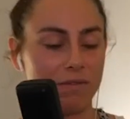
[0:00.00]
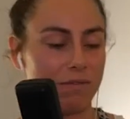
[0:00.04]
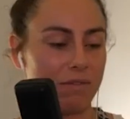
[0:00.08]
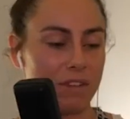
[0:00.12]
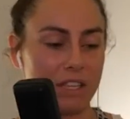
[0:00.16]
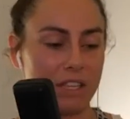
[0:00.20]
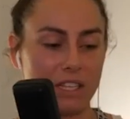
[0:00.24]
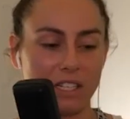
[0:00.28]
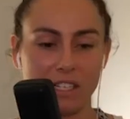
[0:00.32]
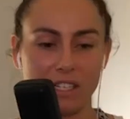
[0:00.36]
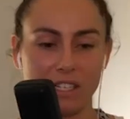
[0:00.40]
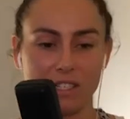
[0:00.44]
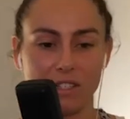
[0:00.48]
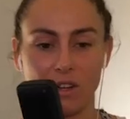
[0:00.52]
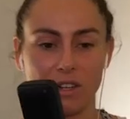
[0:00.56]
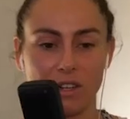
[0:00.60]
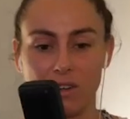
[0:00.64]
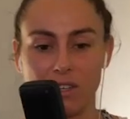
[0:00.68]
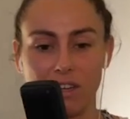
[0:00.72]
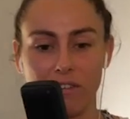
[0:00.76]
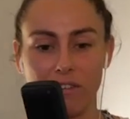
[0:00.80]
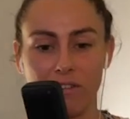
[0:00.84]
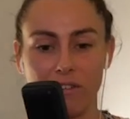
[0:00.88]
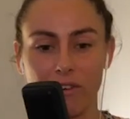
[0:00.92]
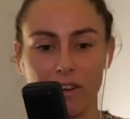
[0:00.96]
This is no
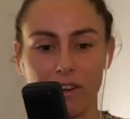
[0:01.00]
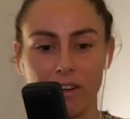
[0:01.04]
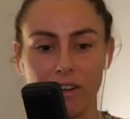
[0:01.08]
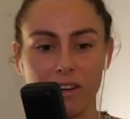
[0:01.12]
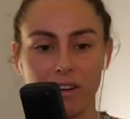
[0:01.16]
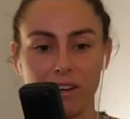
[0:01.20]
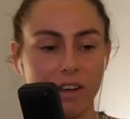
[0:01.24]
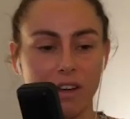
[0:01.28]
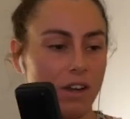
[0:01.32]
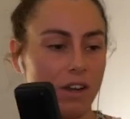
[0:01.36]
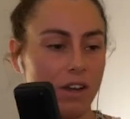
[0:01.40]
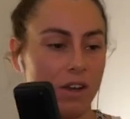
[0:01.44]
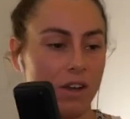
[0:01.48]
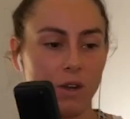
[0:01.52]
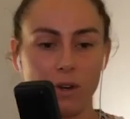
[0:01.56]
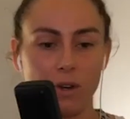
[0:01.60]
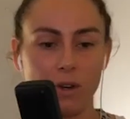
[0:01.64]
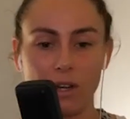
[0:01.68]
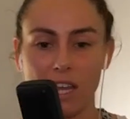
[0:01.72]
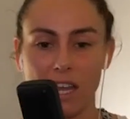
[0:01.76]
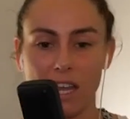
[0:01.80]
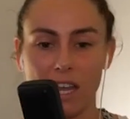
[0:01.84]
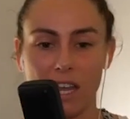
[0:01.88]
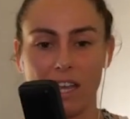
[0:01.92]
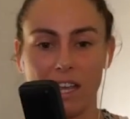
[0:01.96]
different. Who
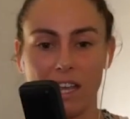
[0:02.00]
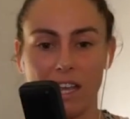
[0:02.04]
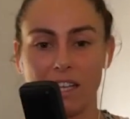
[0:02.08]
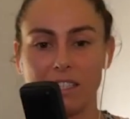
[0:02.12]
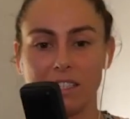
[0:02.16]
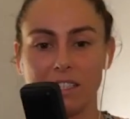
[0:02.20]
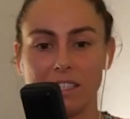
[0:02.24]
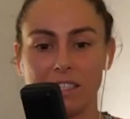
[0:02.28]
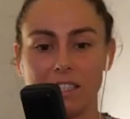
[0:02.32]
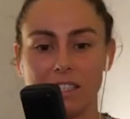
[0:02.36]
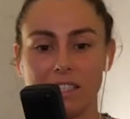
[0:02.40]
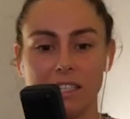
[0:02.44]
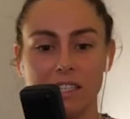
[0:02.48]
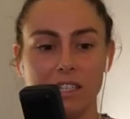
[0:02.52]
cares?